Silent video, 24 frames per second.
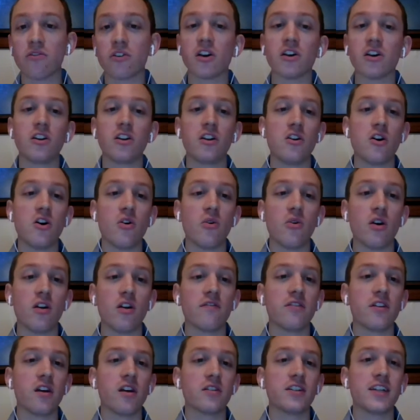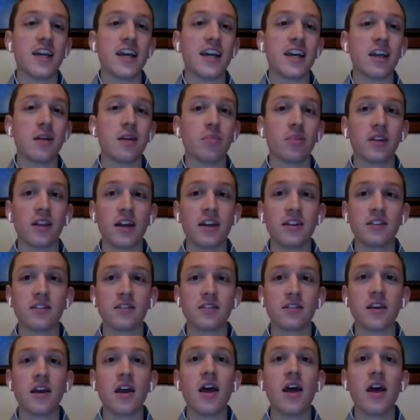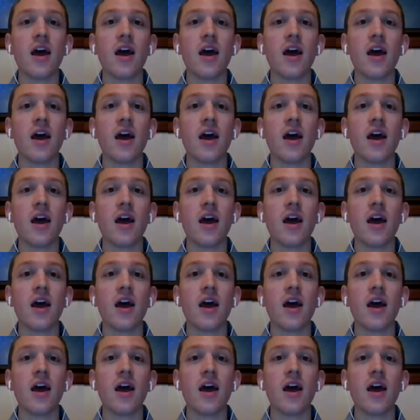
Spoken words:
They're going to know if they're taking place